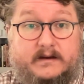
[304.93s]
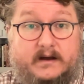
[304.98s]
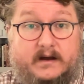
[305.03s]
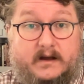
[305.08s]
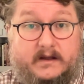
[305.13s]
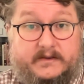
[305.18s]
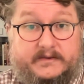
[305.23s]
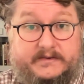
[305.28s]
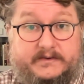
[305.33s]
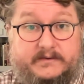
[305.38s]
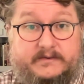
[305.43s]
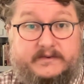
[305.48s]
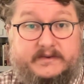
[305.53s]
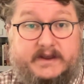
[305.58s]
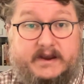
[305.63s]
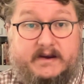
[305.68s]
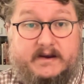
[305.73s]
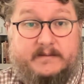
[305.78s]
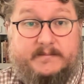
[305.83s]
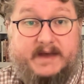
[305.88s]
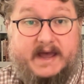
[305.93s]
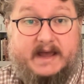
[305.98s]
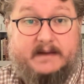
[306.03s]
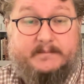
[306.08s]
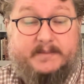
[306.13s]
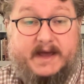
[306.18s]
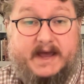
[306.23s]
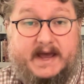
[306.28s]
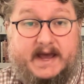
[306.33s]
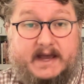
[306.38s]
all students carry a
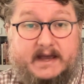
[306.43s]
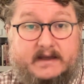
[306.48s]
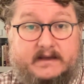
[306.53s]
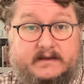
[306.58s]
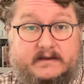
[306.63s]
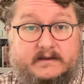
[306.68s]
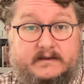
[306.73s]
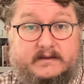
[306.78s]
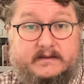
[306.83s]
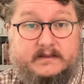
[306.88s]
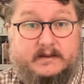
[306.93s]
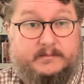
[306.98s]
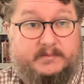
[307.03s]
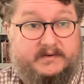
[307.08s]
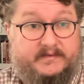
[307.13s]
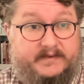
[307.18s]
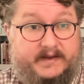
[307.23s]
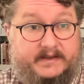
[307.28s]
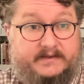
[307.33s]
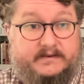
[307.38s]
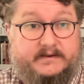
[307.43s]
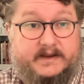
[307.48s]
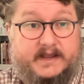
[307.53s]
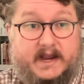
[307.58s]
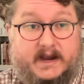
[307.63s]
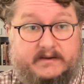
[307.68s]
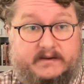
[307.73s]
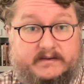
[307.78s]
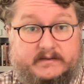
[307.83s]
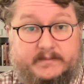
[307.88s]
backpack, the professor
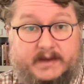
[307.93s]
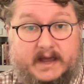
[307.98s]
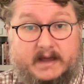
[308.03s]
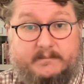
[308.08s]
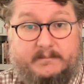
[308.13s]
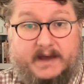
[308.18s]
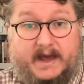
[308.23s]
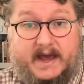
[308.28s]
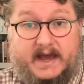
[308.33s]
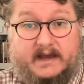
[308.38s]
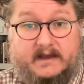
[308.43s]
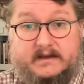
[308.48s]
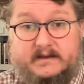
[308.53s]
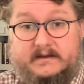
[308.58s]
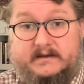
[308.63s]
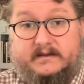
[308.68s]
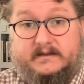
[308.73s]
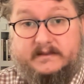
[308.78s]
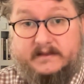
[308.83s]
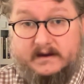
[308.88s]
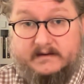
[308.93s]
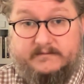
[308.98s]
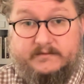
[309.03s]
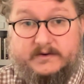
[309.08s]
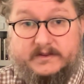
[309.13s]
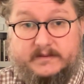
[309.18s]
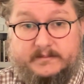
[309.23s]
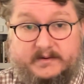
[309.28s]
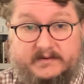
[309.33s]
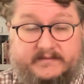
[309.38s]
carries a backpack,
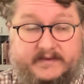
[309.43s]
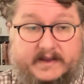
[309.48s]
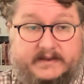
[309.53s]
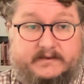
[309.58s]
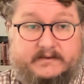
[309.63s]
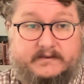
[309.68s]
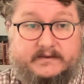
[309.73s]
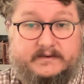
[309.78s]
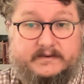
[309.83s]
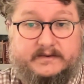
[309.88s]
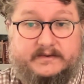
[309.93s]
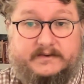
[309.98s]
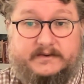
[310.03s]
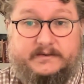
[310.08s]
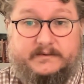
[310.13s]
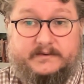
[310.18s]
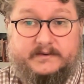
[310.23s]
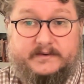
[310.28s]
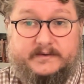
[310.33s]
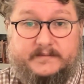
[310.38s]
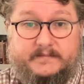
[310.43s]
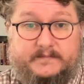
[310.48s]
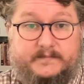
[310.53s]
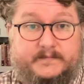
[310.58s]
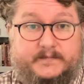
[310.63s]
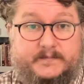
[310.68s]
therefore, the professor is a student.